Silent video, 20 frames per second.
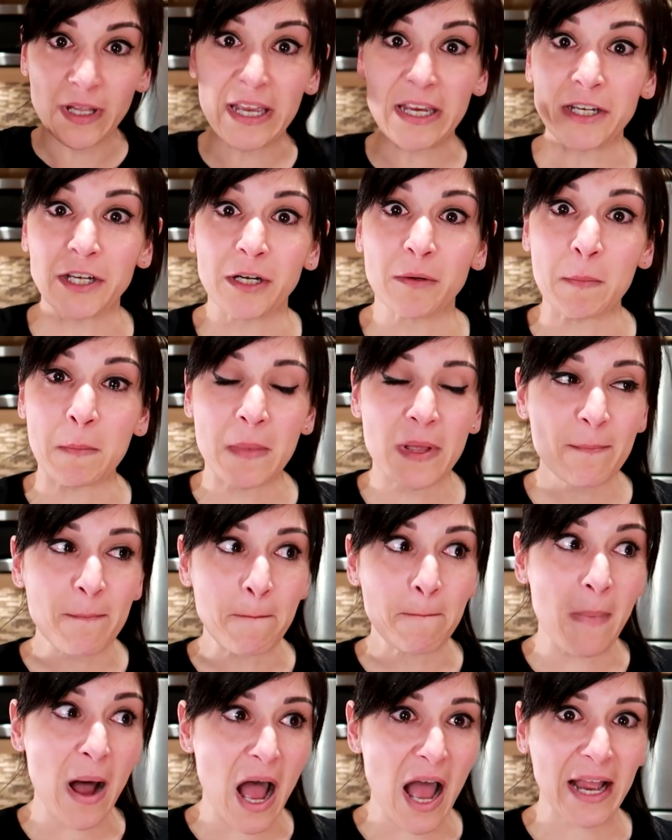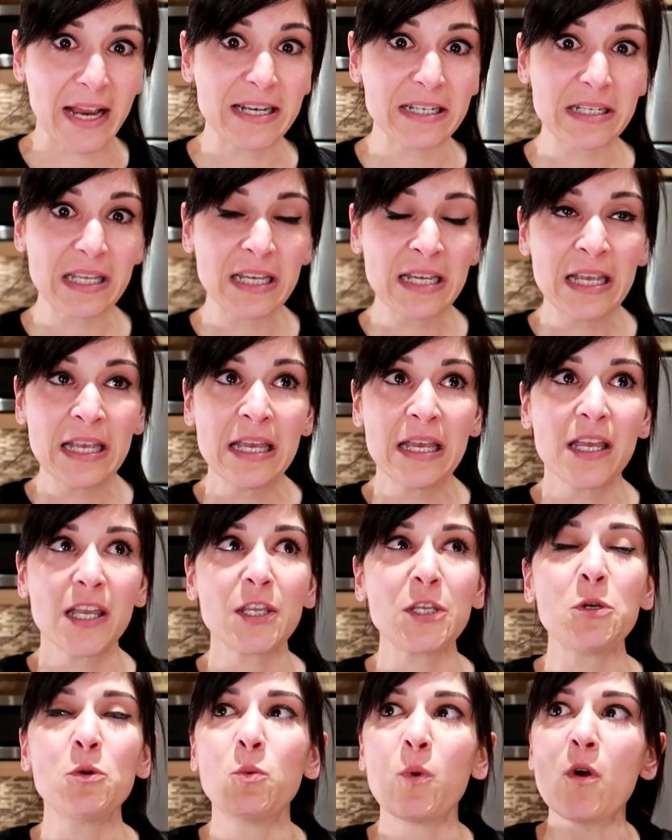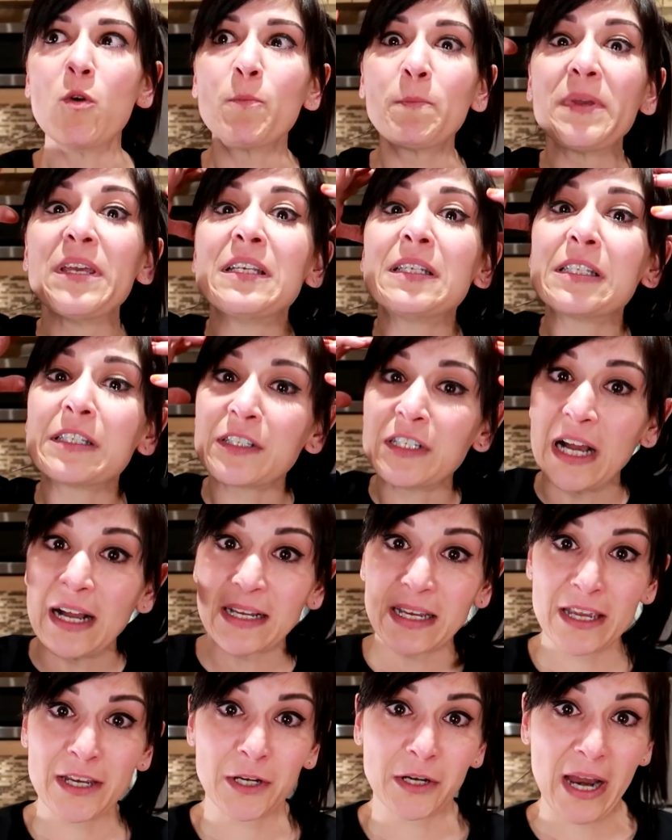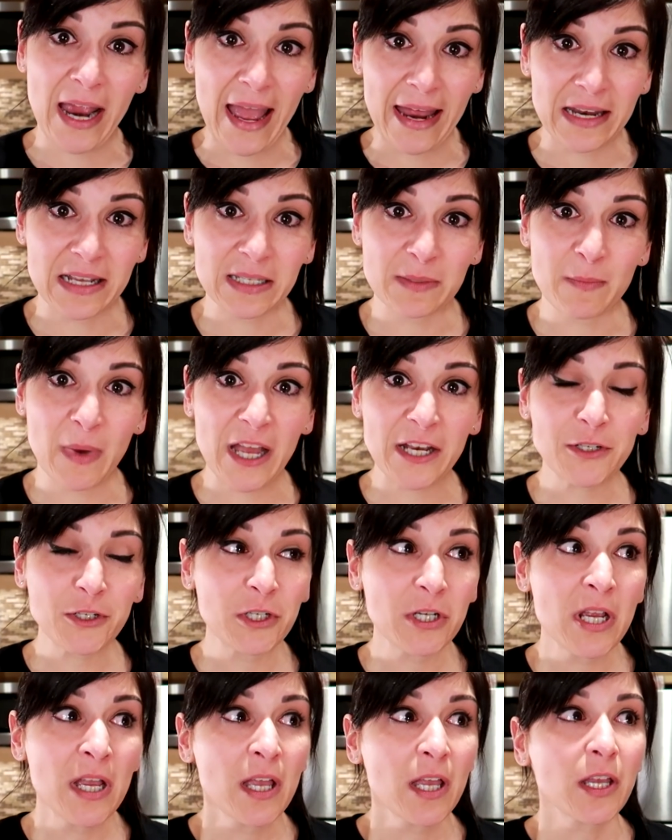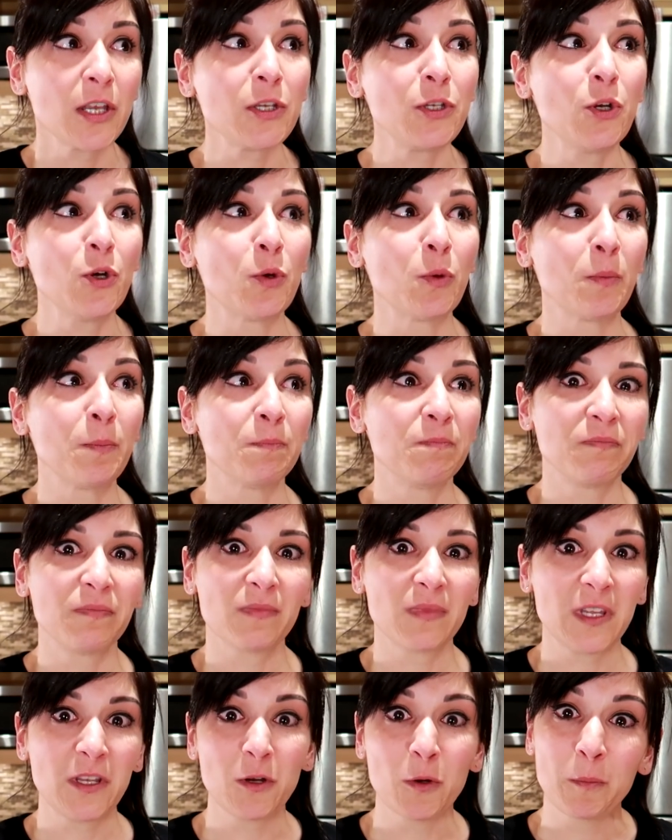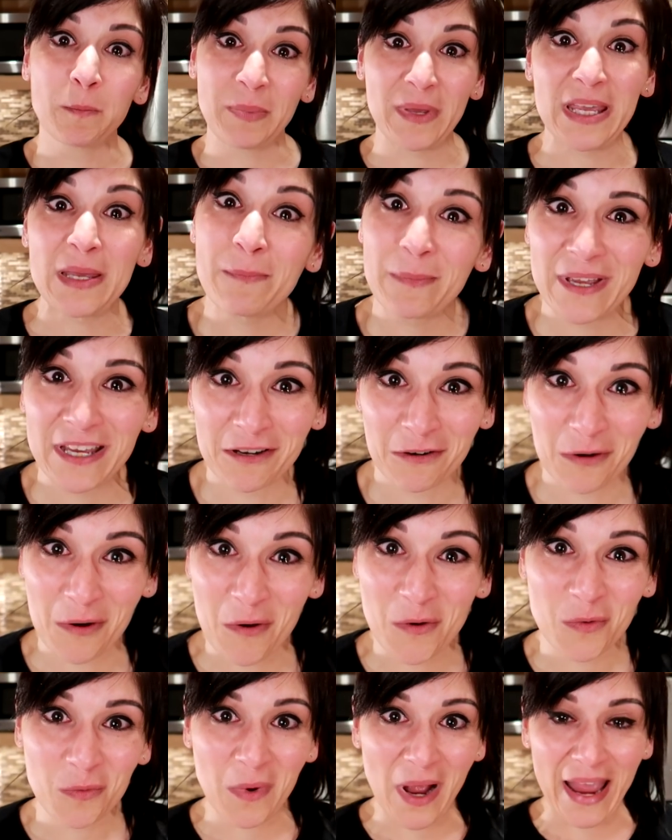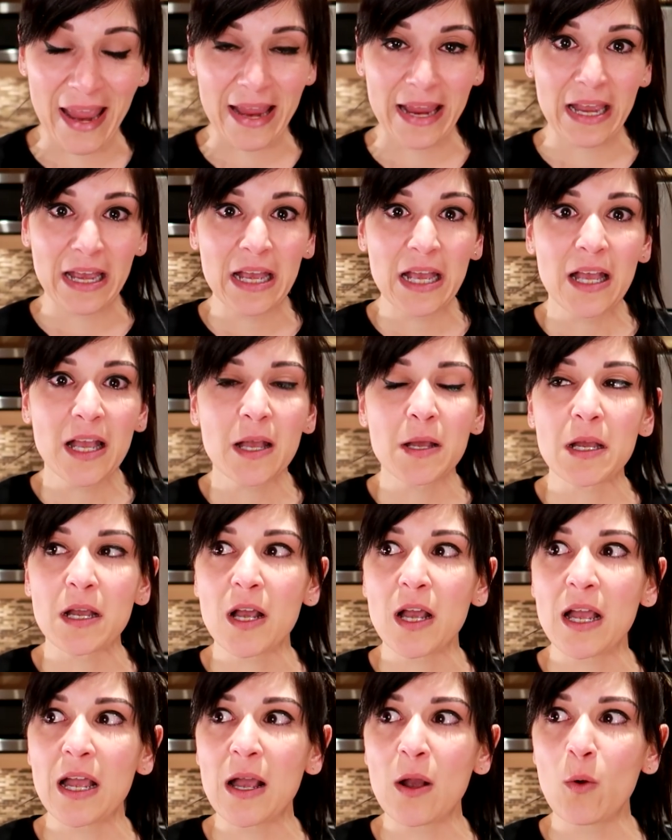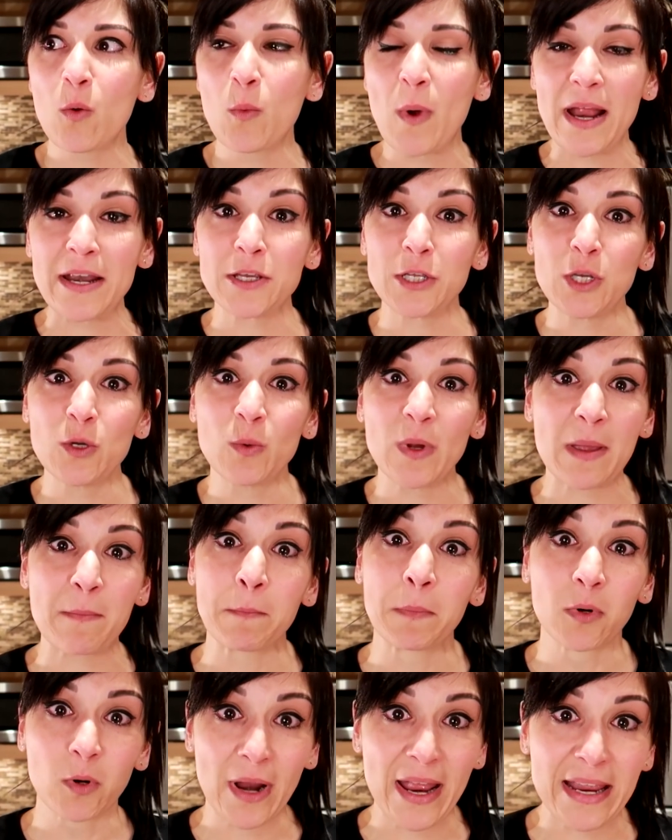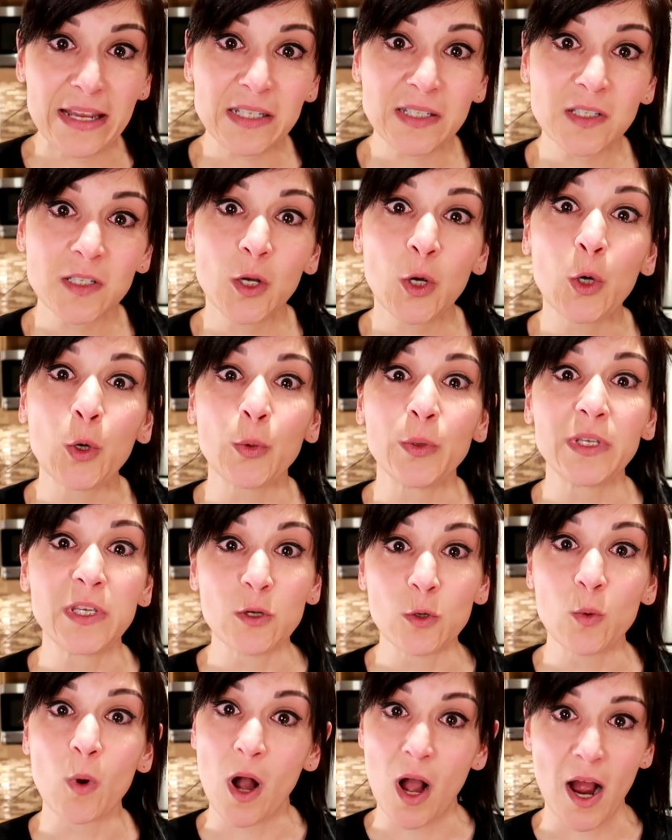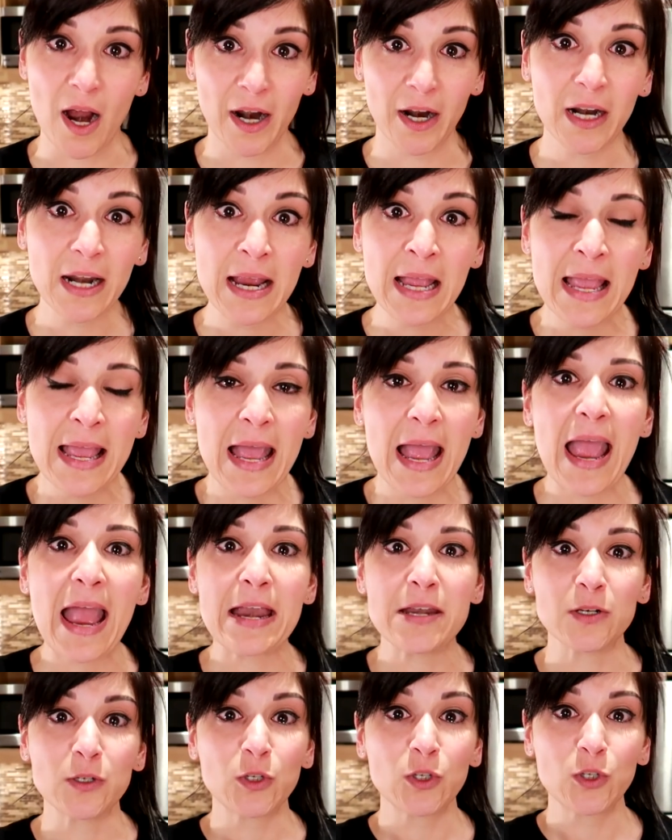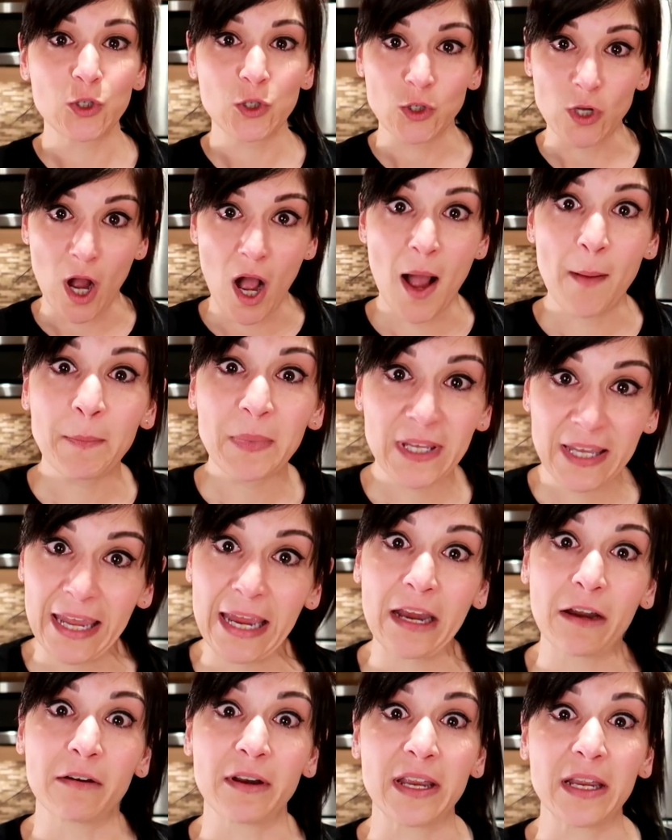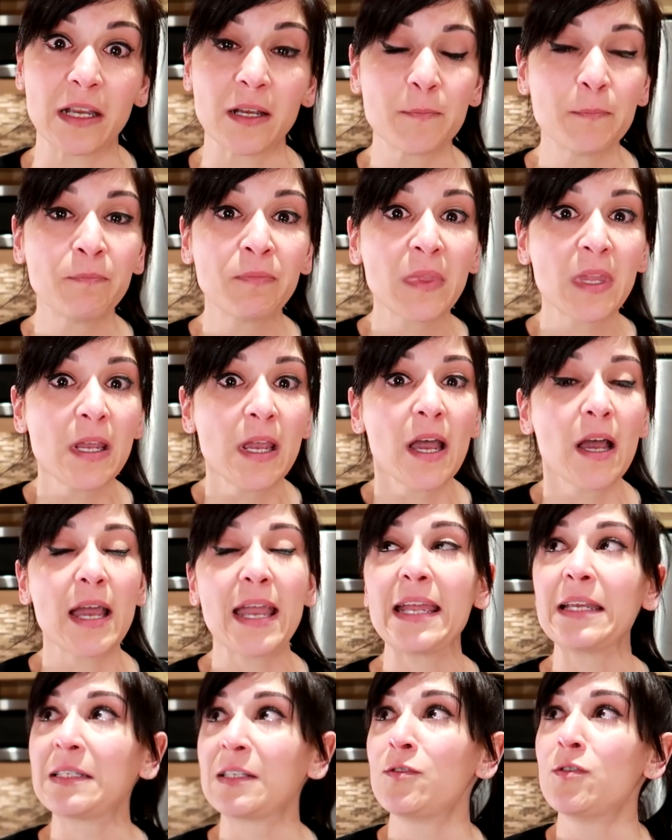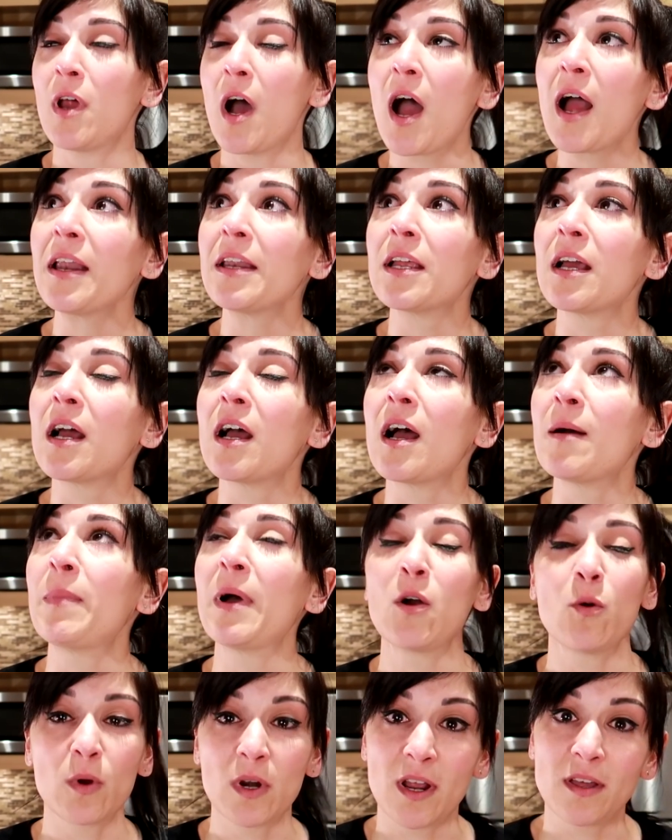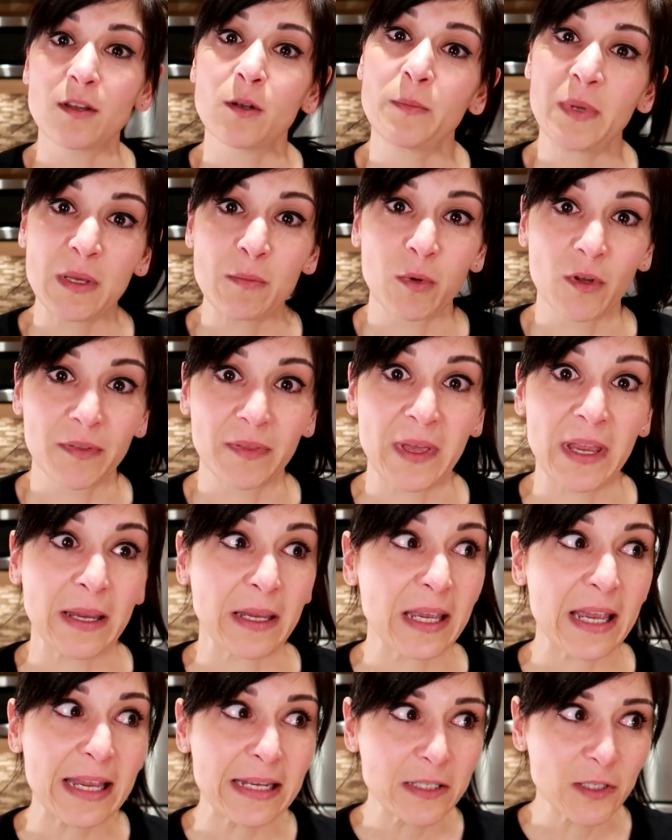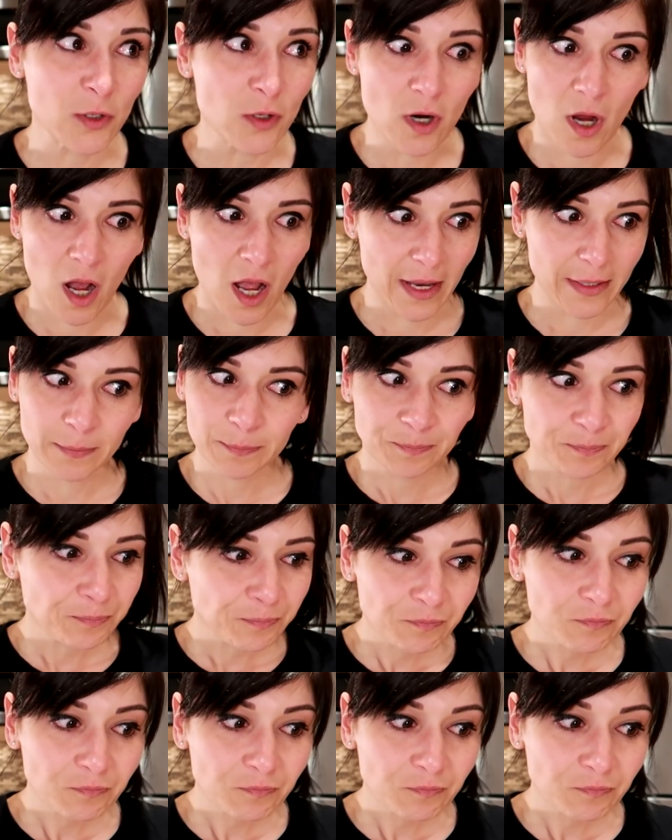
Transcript: in your mind. You won't be stuck in your head as much. You'll You'll beep in your own way. When you embrace who you are and stop caring, it's not about what other people think. It's not